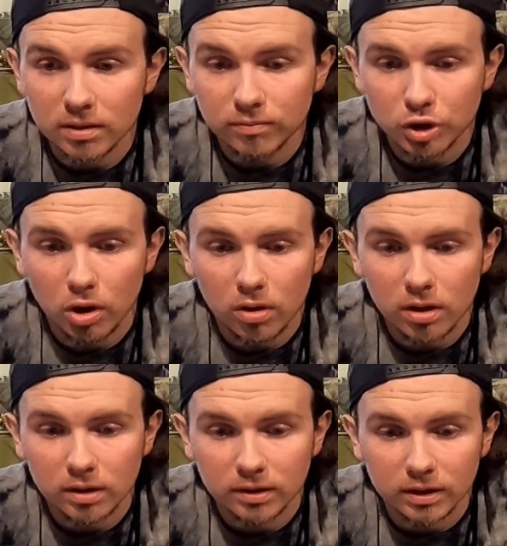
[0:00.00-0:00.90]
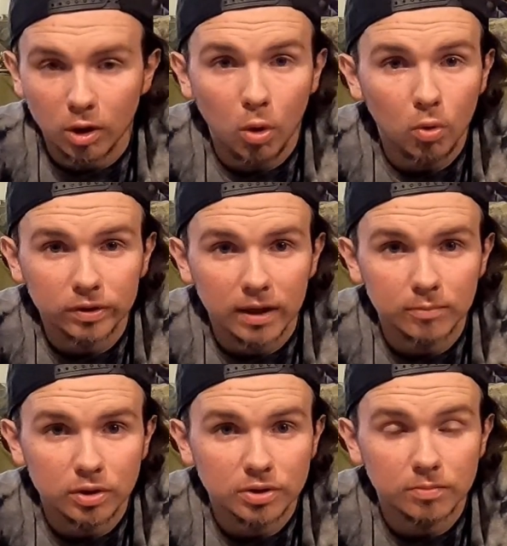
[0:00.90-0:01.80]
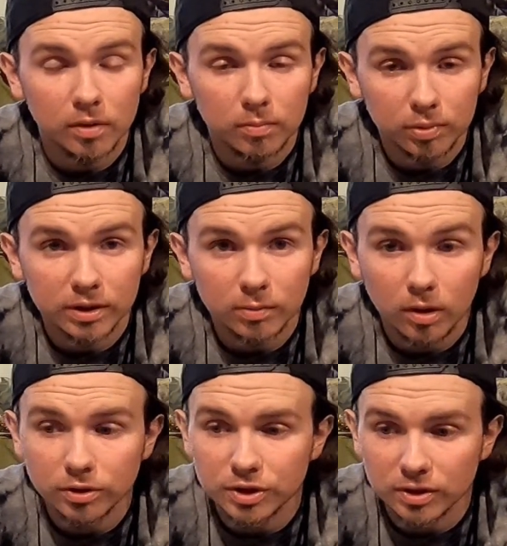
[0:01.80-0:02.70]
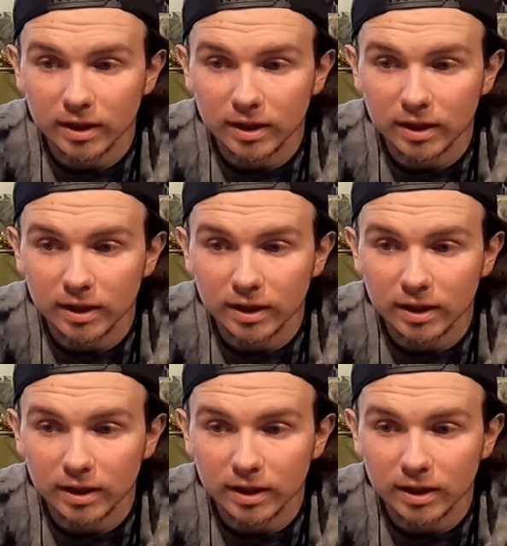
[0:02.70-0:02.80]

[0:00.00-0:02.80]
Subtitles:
of char that hold embers pretty well, just